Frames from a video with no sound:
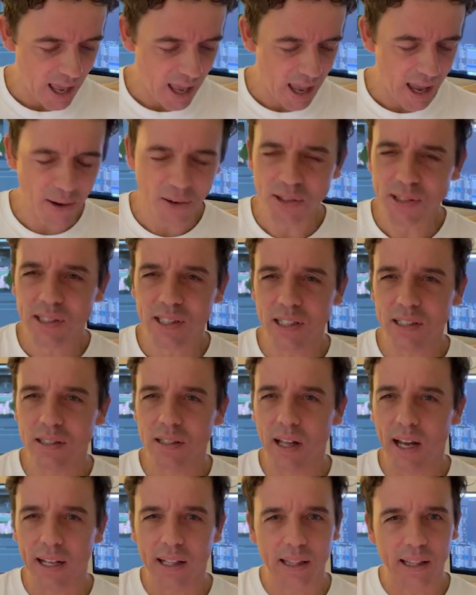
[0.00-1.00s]
It was just
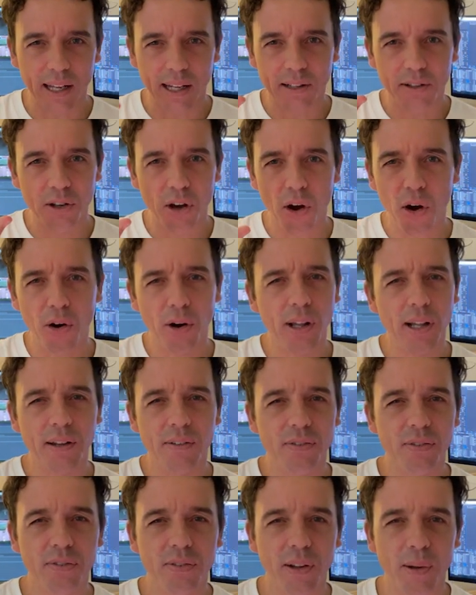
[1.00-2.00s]
like they totally
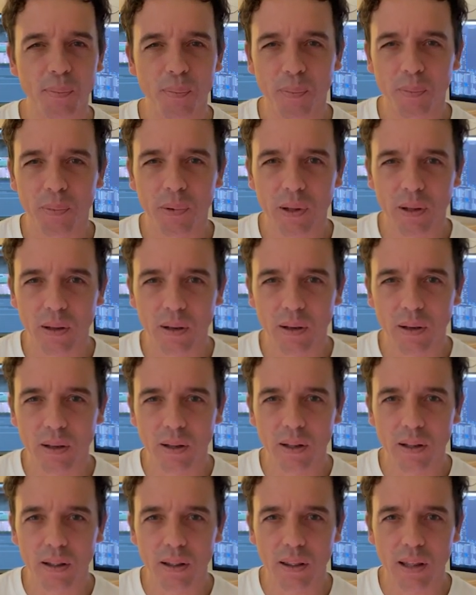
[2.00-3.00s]
flipped
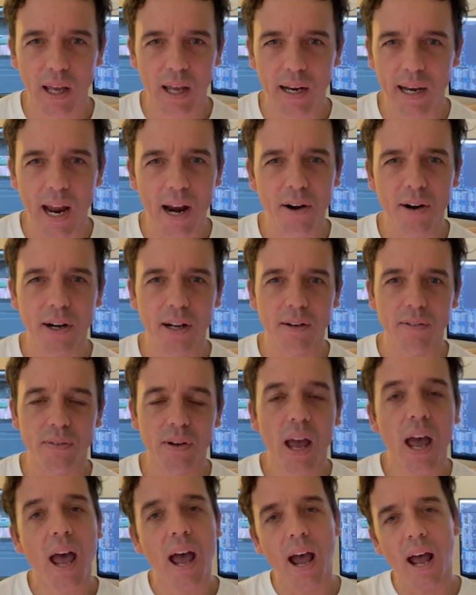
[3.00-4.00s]
their narrative.
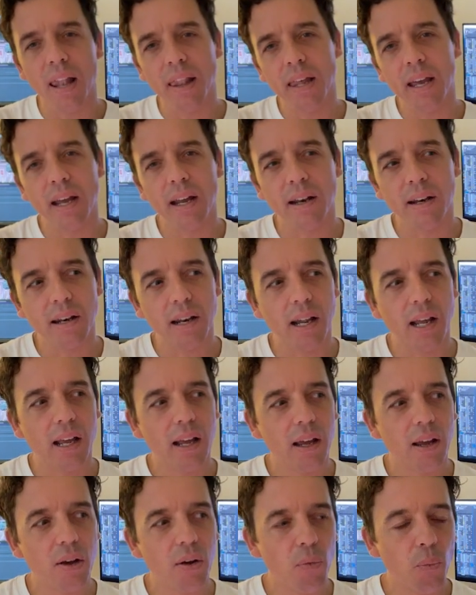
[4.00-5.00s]
And then
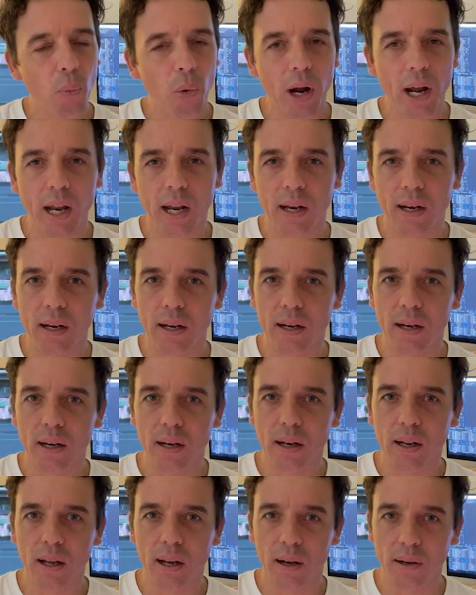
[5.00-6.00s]
when,
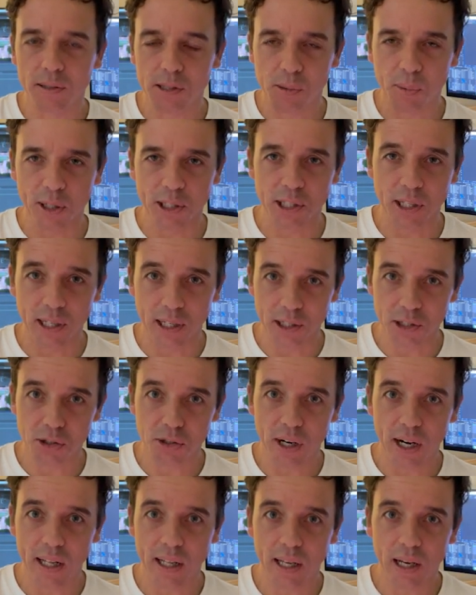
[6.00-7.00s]
especially in
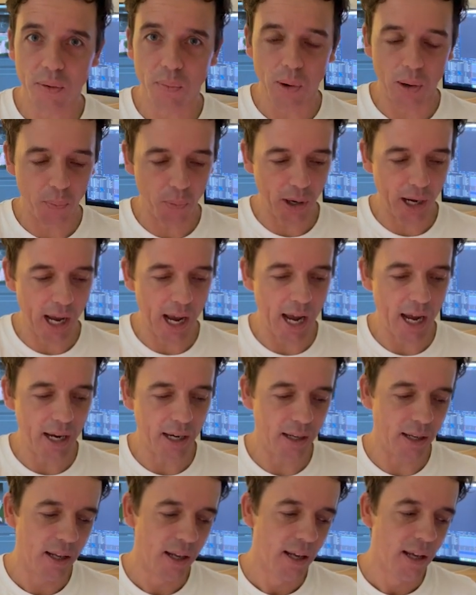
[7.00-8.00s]
Australia, when we
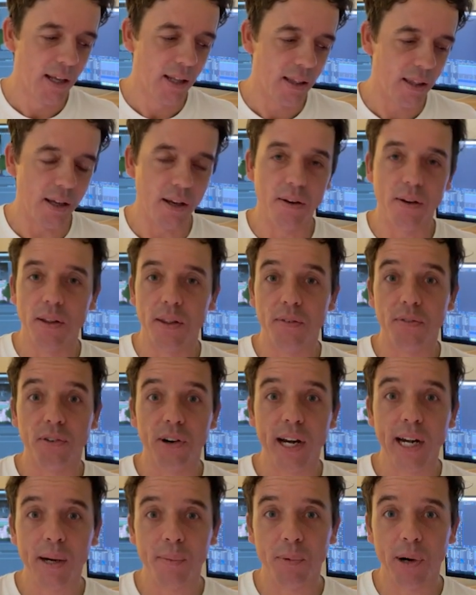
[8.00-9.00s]
had the
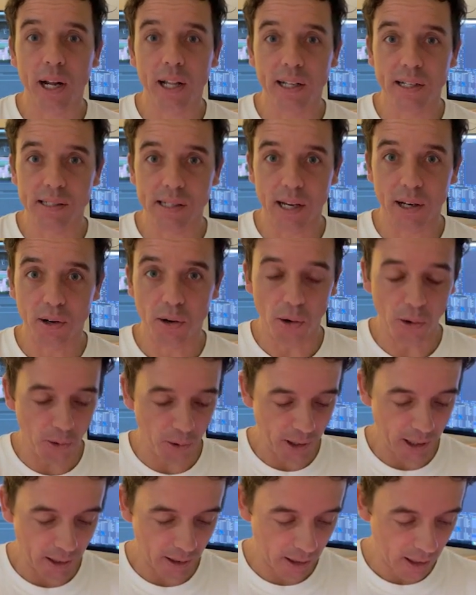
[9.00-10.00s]
freedom rallies, they called
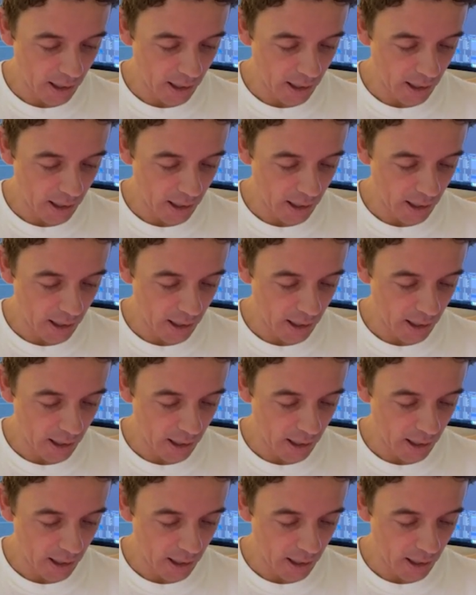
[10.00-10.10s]
it,